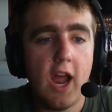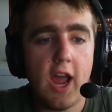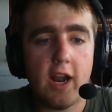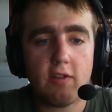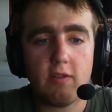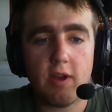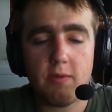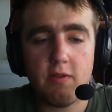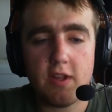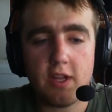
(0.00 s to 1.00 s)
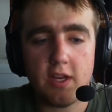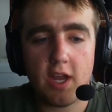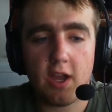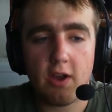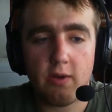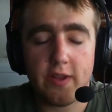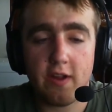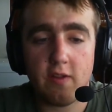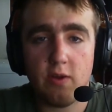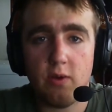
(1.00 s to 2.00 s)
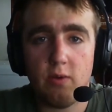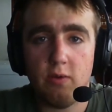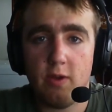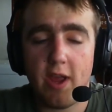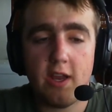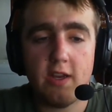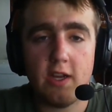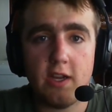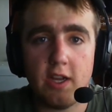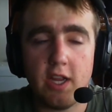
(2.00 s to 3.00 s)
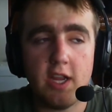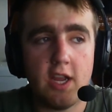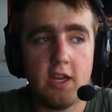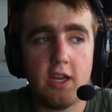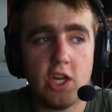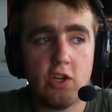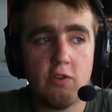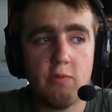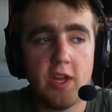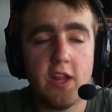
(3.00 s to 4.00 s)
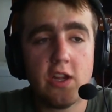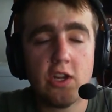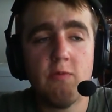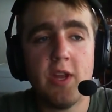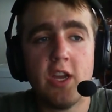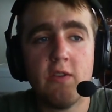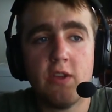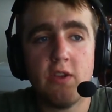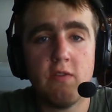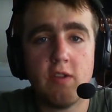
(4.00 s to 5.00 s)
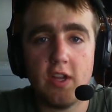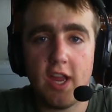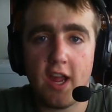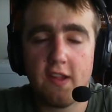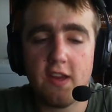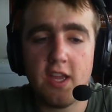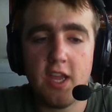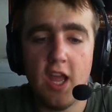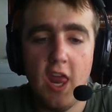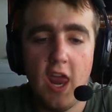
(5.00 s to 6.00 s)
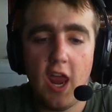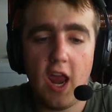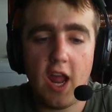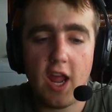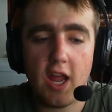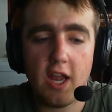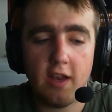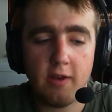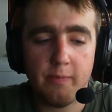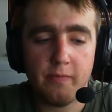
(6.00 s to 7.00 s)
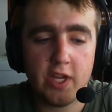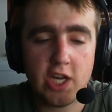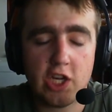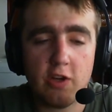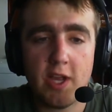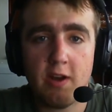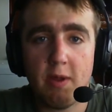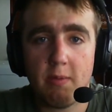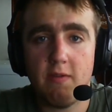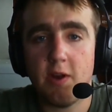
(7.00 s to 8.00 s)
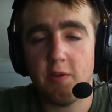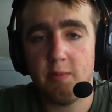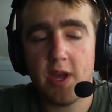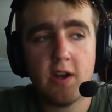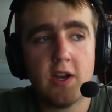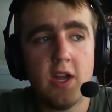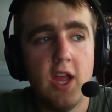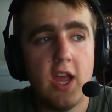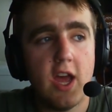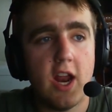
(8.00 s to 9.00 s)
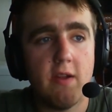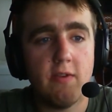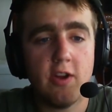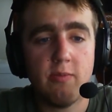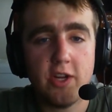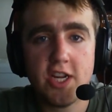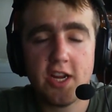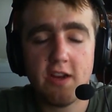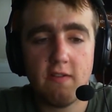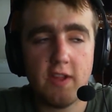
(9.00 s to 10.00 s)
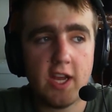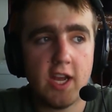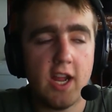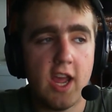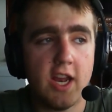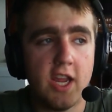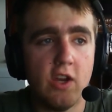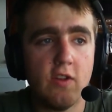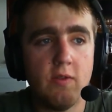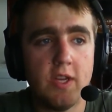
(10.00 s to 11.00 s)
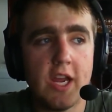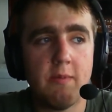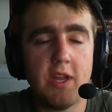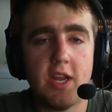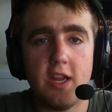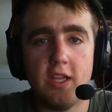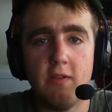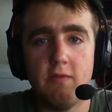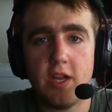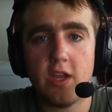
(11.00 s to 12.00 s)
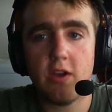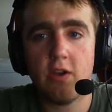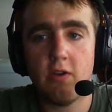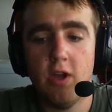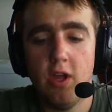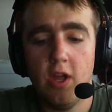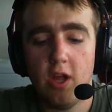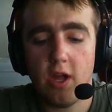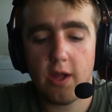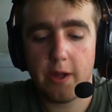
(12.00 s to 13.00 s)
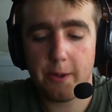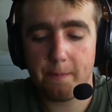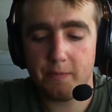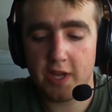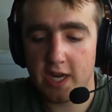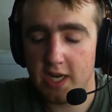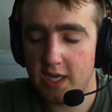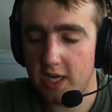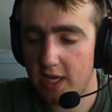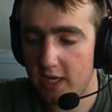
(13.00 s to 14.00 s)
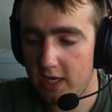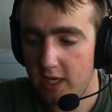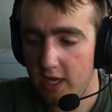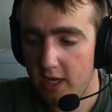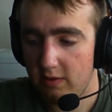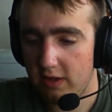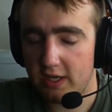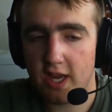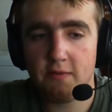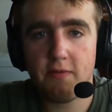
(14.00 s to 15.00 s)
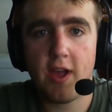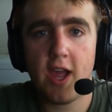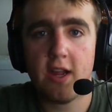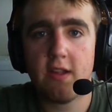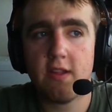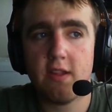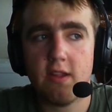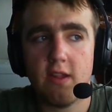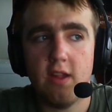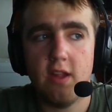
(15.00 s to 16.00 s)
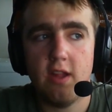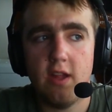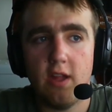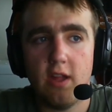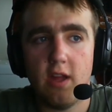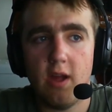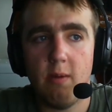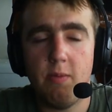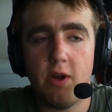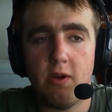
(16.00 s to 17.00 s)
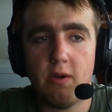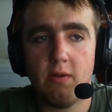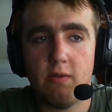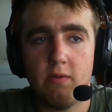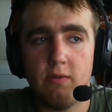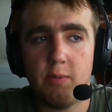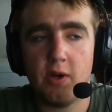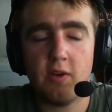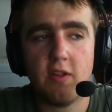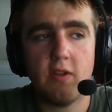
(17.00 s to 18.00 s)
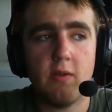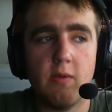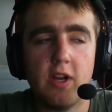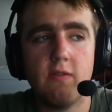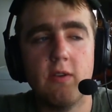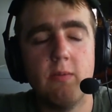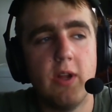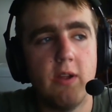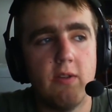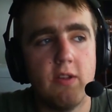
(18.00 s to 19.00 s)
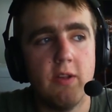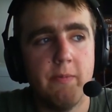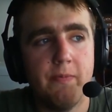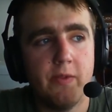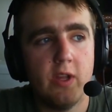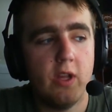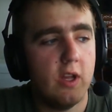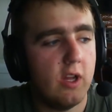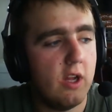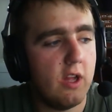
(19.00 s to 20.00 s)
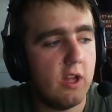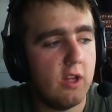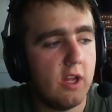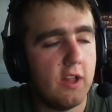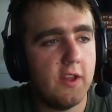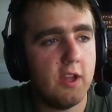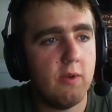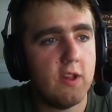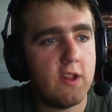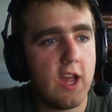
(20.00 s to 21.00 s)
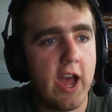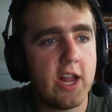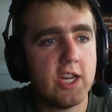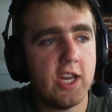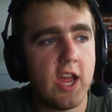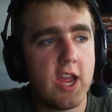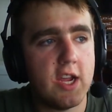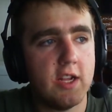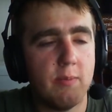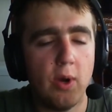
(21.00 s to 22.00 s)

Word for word: And also, I'm using now, thanks to Demanda, he shown he's shown me how to use Audacity, and he's shown me how to make my videos better, and I'm very appreciative of that. And he also tagged me in a little video um, that he did. It was like 10 facts about the person or whatever, but it was I think it was hashtag the